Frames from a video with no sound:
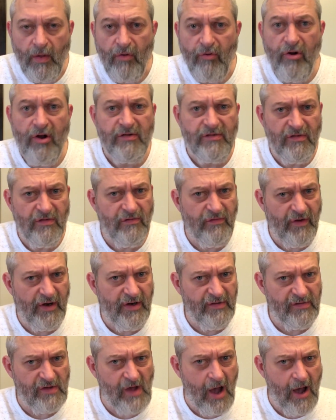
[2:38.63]
Crust is
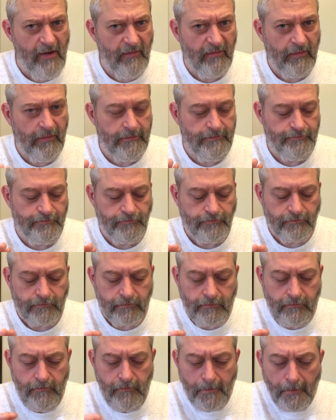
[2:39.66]
very soft,
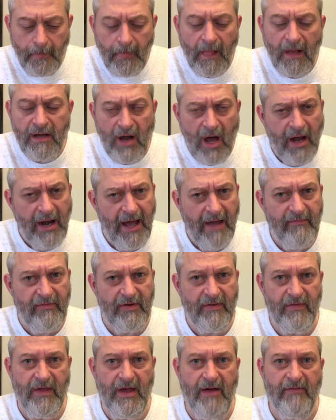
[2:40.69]
not having it
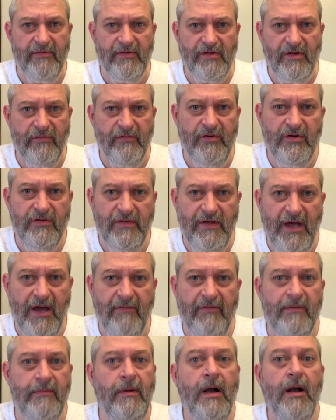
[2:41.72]
in the oven. So if you're doing the
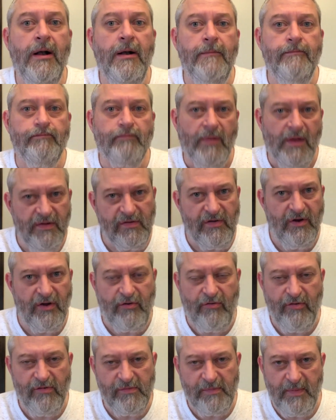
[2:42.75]
oven, it's gonna
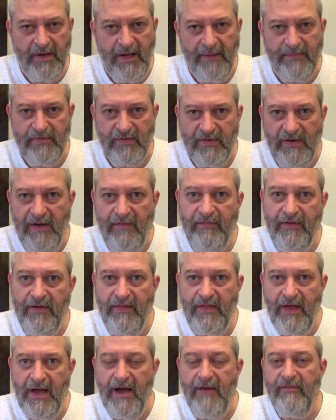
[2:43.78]
crisp it up. So definitely
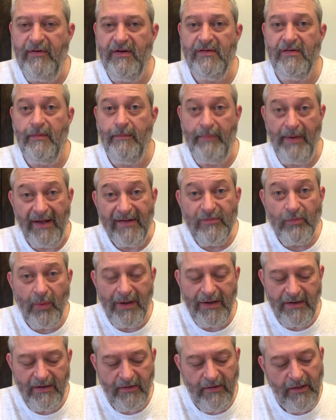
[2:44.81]
the oven is the best
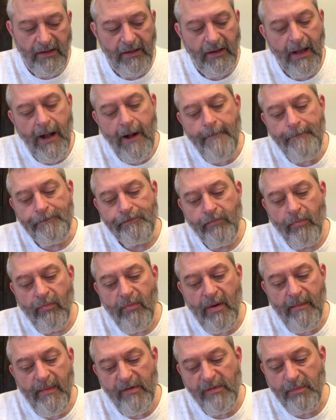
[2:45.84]
way to do it.
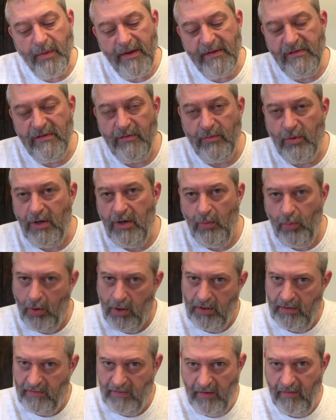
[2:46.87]
But most places where you
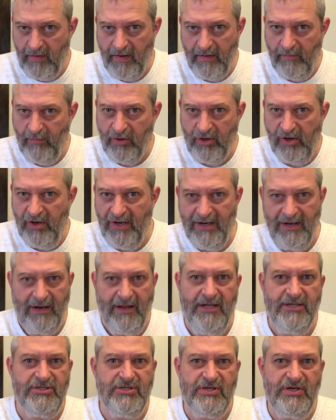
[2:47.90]
work don't, where you're eating
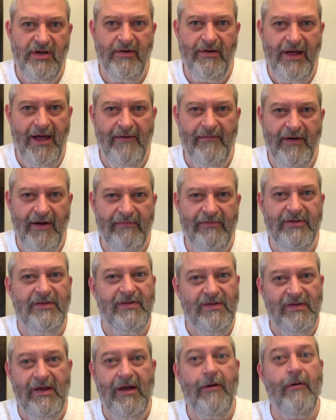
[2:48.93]
lunch, don't have
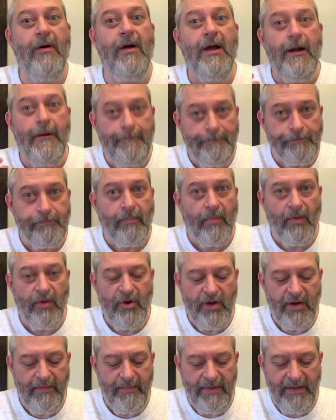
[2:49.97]
ovens. So
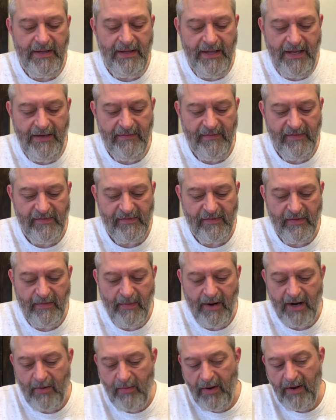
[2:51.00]
you're gonna be heating this in the
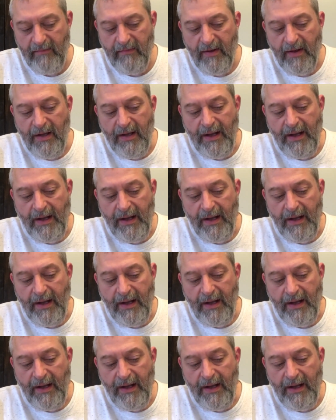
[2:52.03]
microwave.